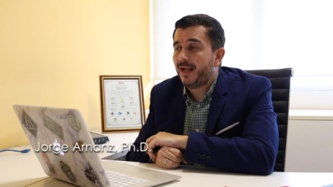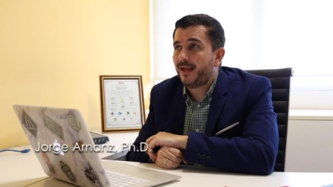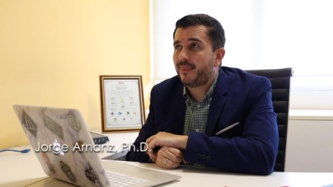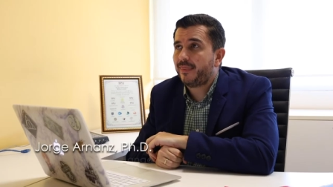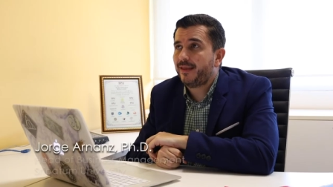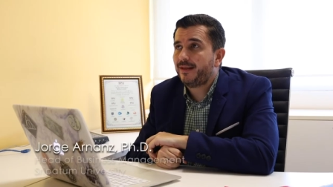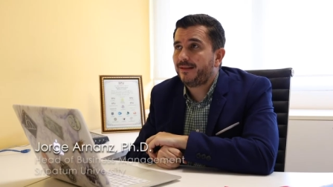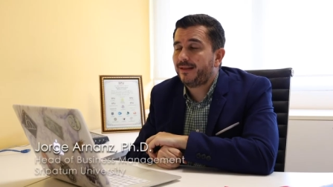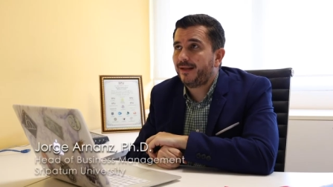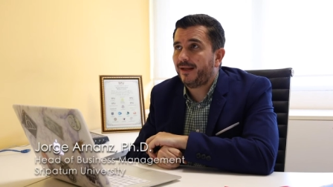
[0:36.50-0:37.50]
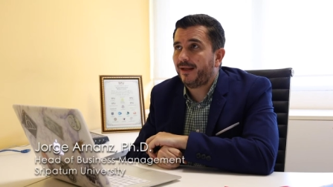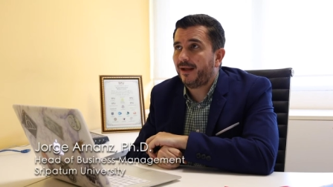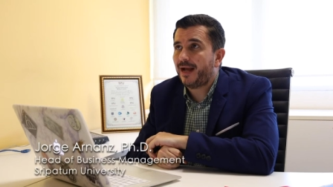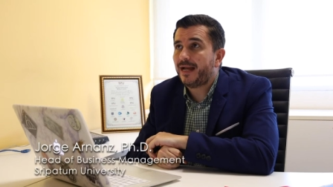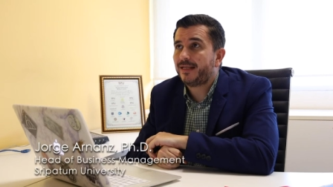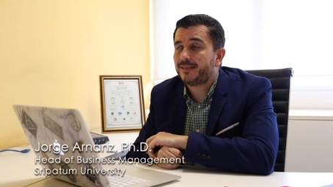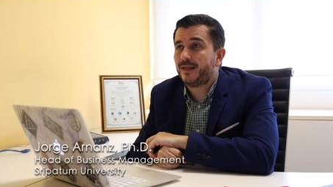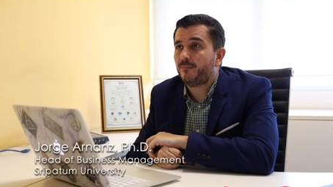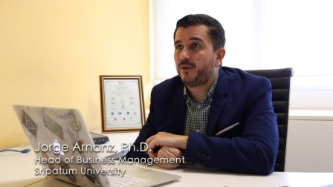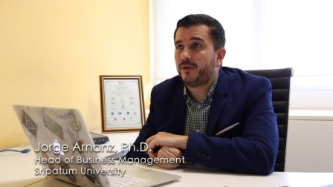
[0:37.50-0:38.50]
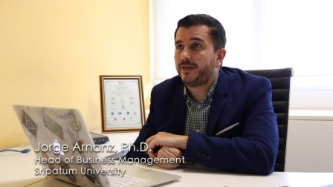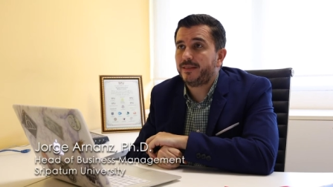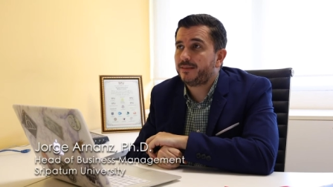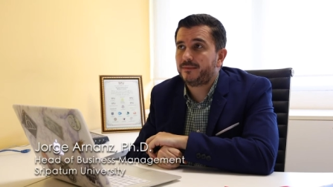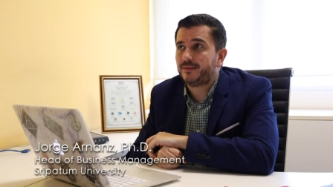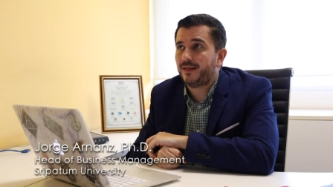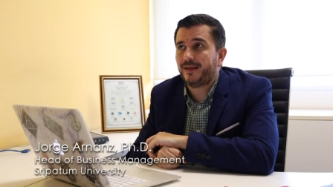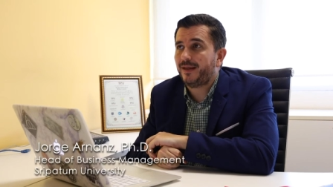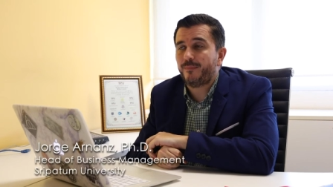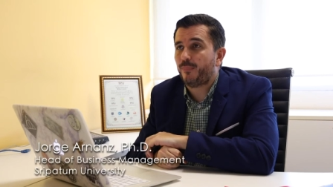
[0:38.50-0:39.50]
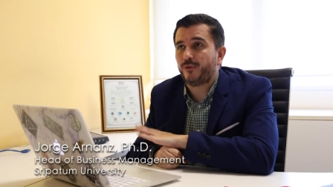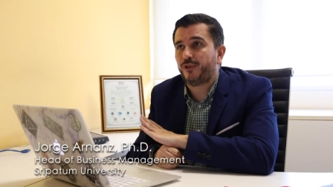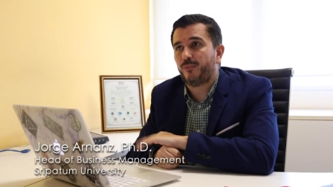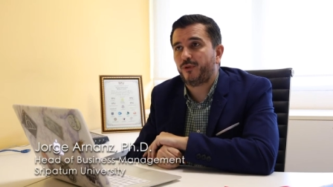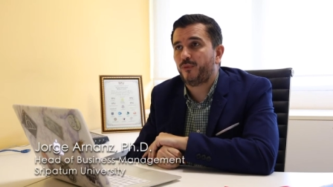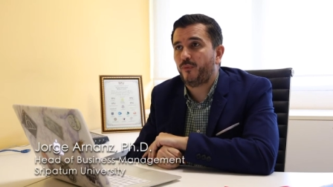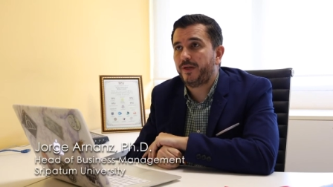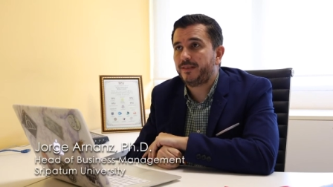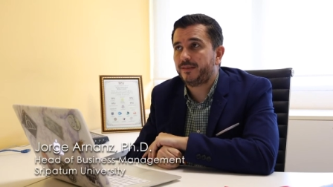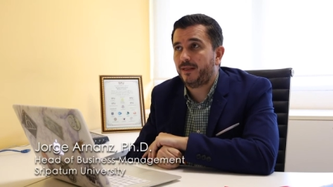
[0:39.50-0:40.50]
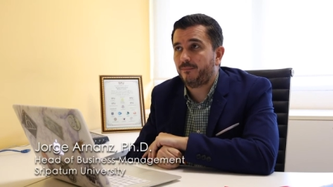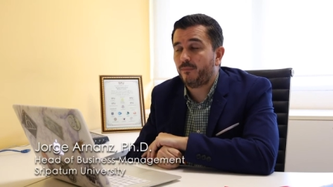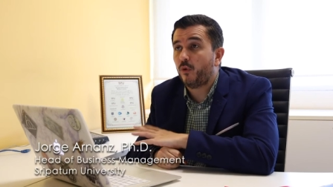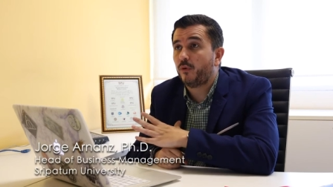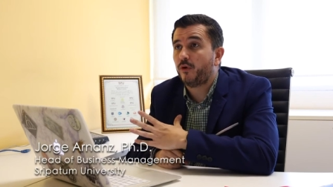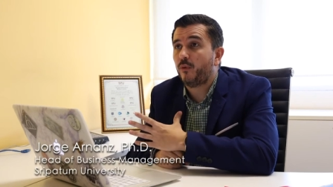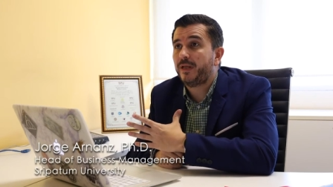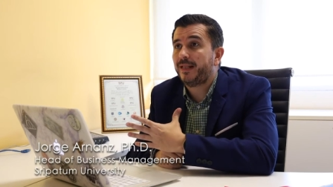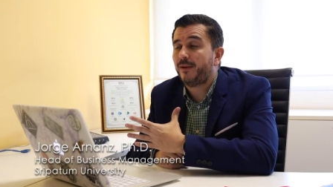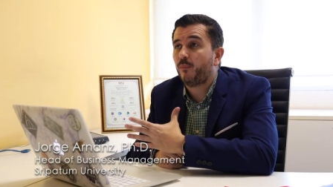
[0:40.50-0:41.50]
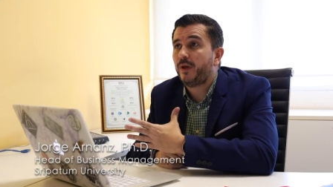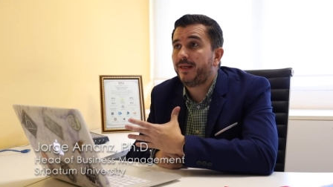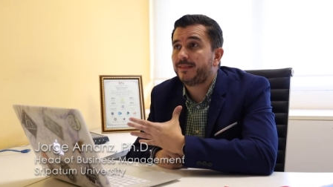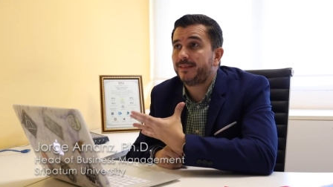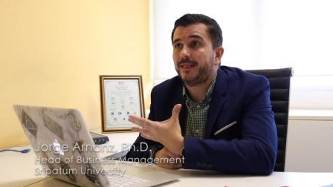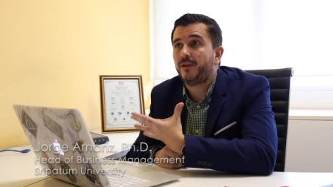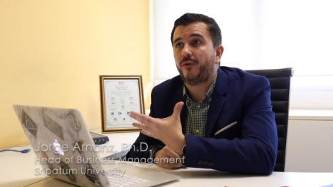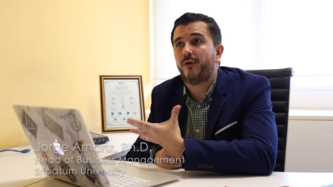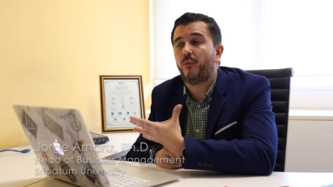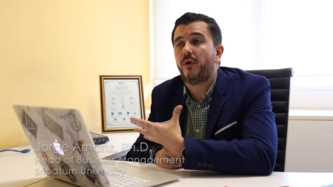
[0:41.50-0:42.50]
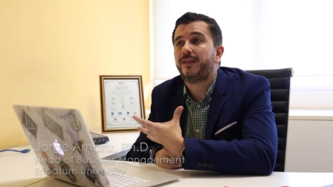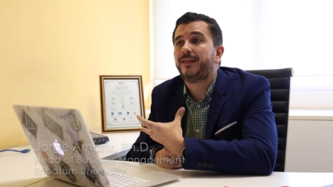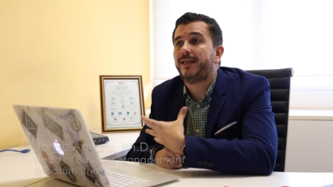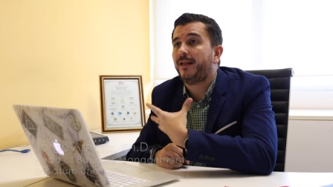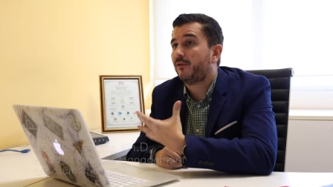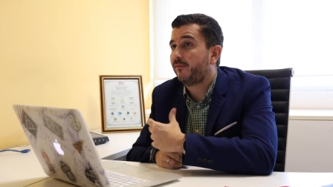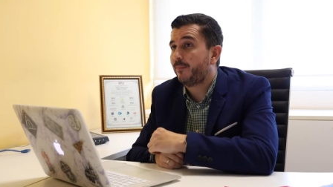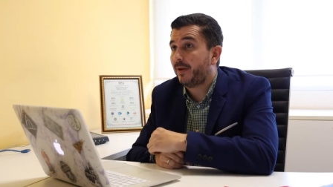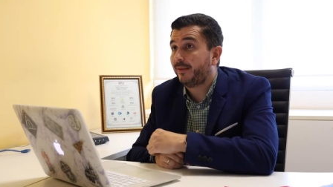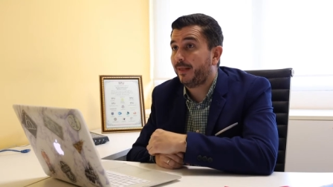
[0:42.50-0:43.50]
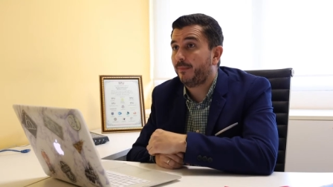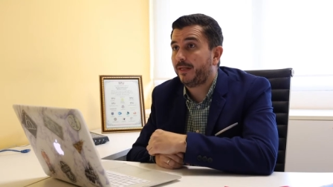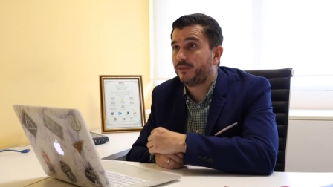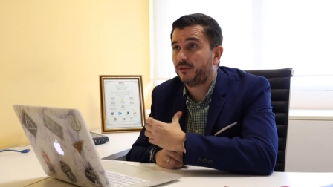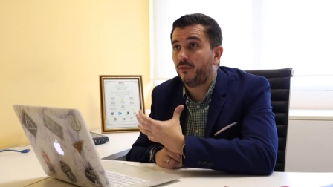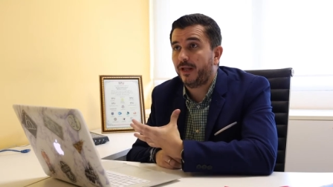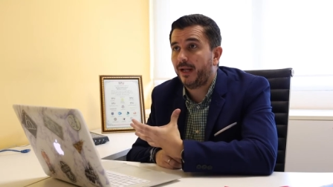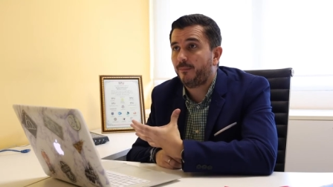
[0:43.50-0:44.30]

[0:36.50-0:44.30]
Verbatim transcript: I think the highest number is impossible to reach, and more knowing that we still don't know when the end of the pandemic is going to